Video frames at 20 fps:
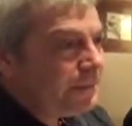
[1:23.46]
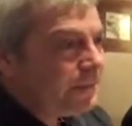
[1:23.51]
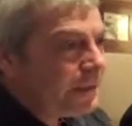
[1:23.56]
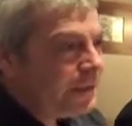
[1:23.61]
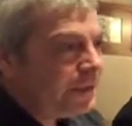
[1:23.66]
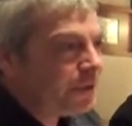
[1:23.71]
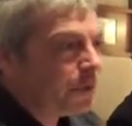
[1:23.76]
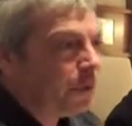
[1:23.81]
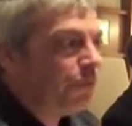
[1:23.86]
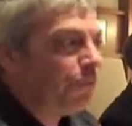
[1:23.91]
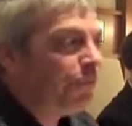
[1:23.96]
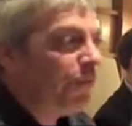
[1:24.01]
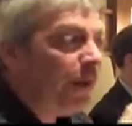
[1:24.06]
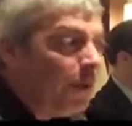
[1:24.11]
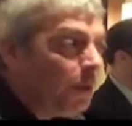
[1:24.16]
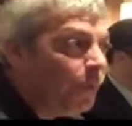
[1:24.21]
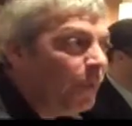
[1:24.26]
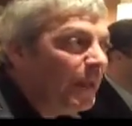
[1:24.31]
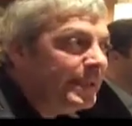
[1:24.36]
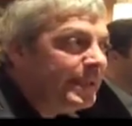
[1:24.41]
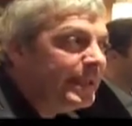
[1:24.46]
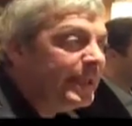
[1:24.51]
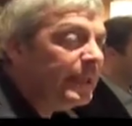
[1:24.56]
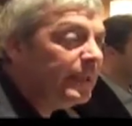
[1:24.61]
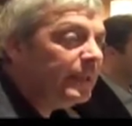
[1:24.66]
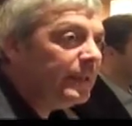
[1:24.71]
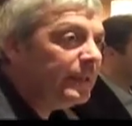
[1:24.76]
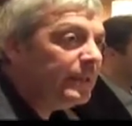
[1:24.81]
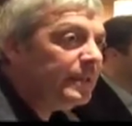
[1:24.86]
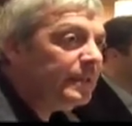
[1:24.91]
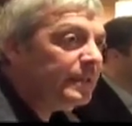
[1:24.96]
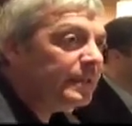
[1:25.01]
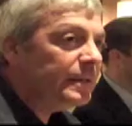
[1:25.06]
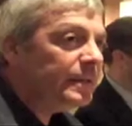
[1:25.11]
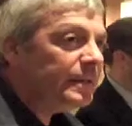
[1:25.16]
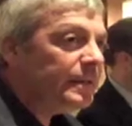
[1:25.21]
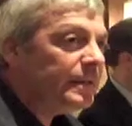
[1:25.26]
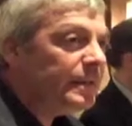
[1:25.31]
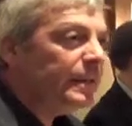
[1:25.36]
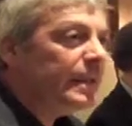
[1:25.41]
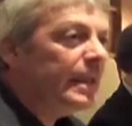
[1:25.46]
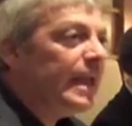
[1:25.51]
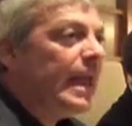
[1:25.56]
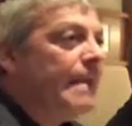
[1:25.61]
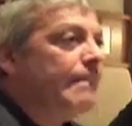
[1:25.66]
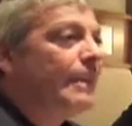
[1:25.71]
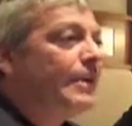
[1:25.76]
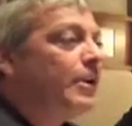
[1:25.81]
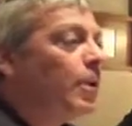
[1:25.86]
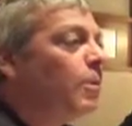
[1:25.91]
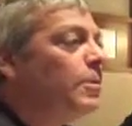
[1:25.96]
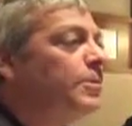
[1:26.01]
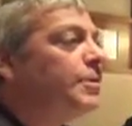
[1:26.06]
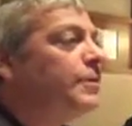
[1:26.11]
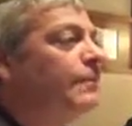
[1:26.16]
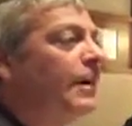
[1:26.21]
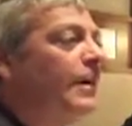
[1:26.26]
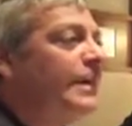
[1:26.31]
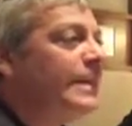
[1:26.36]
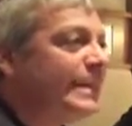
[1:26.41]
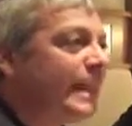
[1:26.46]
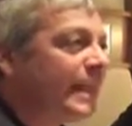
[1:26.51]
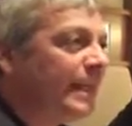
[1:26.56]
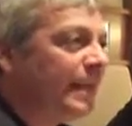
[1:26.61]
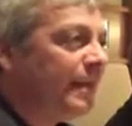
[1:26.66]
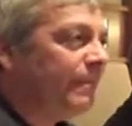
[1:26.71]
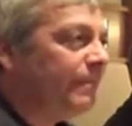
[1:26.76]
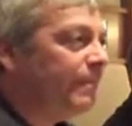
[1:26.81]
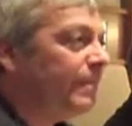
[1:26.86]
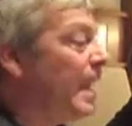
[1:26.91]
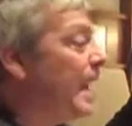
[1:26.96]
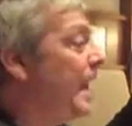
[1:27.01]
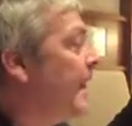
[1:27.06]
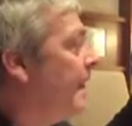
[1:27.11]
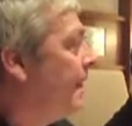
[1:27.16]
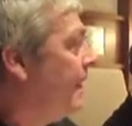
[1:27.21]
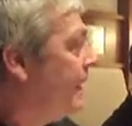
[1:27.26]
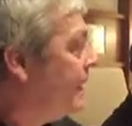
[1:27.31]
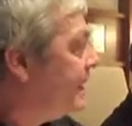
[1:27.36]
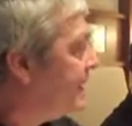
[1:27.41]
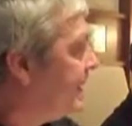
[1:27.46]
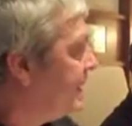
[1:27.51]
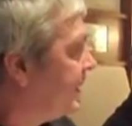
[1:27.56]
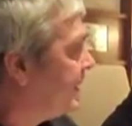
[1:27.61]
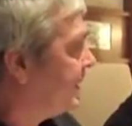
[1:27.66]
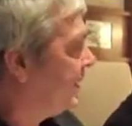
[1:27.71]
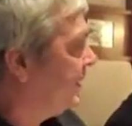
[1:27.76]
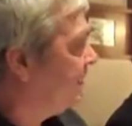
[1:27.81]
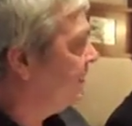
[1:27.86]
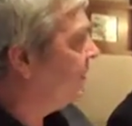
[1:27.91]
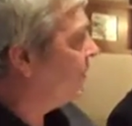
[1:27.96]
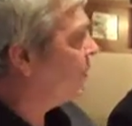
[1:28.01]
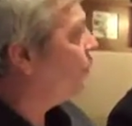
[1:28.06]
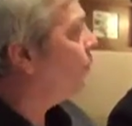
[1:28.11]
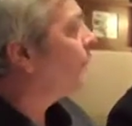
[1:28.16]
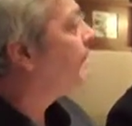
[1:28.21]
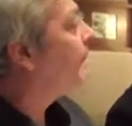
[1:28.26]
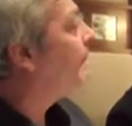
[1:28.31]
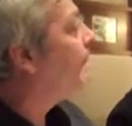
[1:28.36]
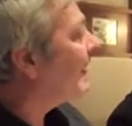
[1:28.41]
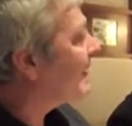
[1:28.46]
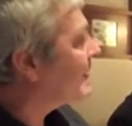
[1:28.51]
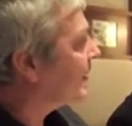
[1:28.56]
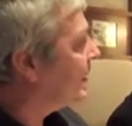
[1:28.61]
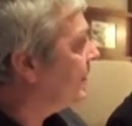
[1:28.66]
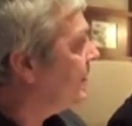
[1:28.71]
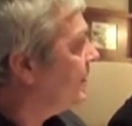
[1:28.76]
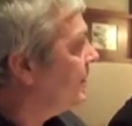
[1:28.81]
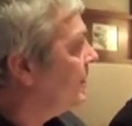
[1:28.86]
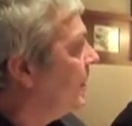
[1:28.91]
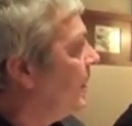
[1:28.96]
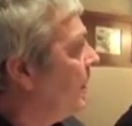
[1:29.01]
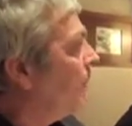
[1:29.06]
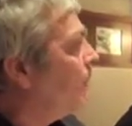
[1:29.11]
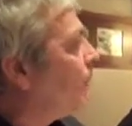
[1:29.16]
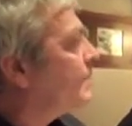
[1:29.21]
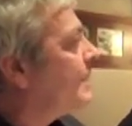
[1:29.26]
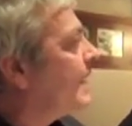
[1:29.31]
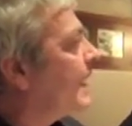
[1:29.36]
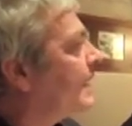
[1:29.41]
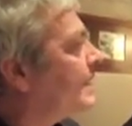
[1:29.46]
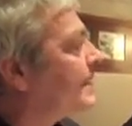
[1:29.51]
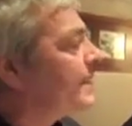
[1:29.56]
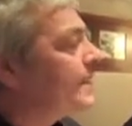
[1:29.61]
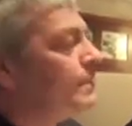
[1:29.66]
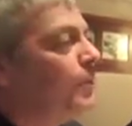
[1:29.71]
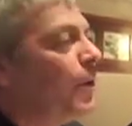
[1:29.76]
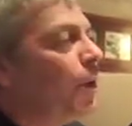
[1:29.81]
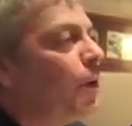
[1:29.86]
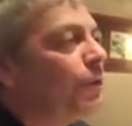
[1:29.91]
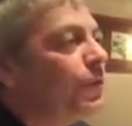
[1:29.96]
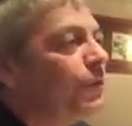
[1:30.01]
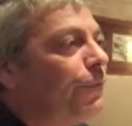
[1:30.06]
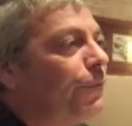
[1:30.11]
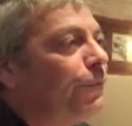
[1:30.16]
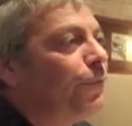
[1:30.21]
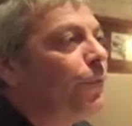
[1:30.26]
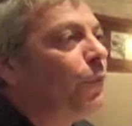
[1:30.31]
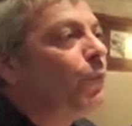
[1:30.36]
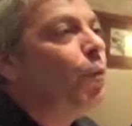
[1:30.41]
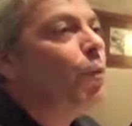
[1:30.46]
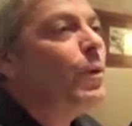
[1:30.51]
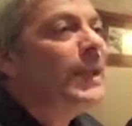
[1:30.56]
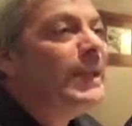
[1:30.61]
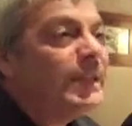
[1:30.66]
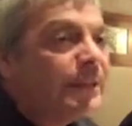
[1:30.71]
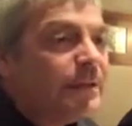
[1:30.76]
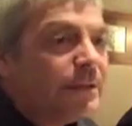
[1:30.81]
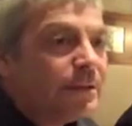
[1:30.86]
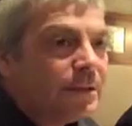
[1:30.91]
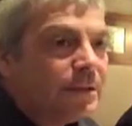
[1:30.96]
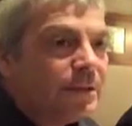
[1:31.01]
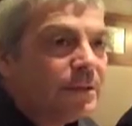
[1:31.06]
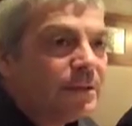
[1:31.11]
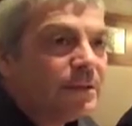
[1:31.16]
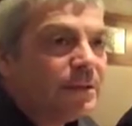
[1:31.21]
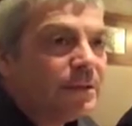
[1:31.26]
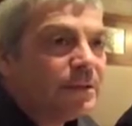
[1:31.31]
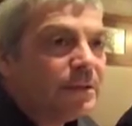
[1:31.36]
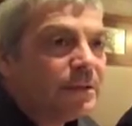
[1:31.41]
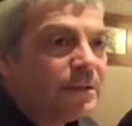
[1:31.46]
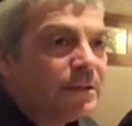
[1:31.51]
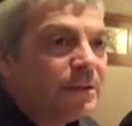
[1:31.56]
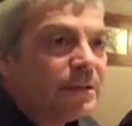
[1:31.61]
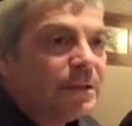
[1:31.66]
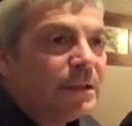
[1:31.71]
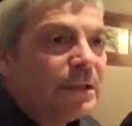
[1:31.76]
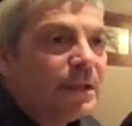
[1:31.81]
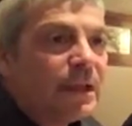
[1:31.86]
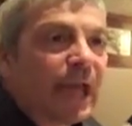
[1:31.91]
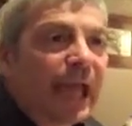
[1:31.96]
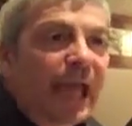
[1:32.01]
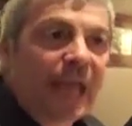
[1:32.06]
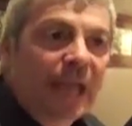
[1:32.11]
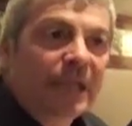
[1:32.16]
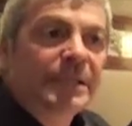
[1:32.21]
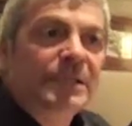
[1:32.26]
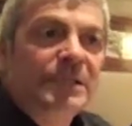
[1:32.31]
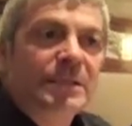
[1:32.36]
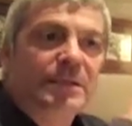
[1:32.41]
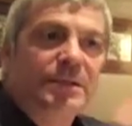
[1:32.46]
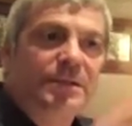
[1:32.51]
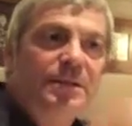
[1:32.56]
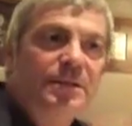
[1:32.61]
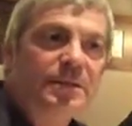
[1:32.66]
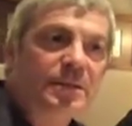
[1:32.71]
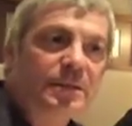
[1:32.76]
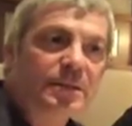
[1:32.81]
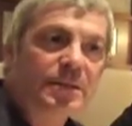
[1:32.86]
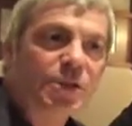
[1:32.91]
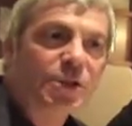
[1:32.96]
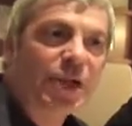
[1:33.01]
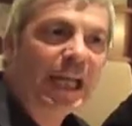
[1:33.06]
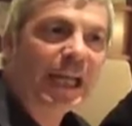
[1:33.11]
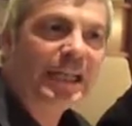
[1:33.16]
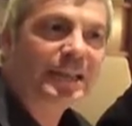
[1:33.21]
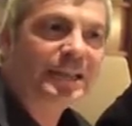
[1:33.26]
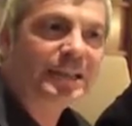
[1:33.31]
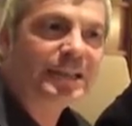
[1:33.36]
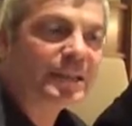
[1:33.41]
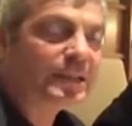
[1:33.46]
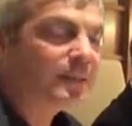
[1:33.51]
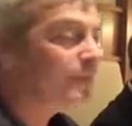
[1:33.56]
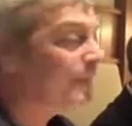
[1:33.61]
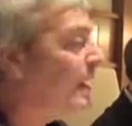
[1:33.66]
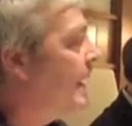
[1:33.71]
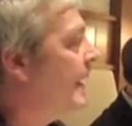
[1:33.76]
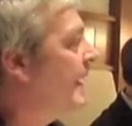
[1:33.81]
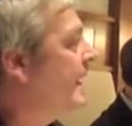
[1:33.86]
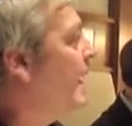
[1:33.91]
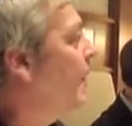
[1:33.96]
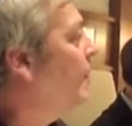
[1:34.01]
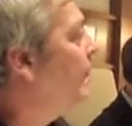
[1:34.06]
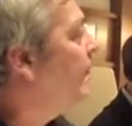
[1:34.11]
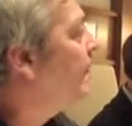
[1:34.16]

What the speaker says: So very windy, but also very sunny. This system, called the basket, protects both from wind and shades. Now,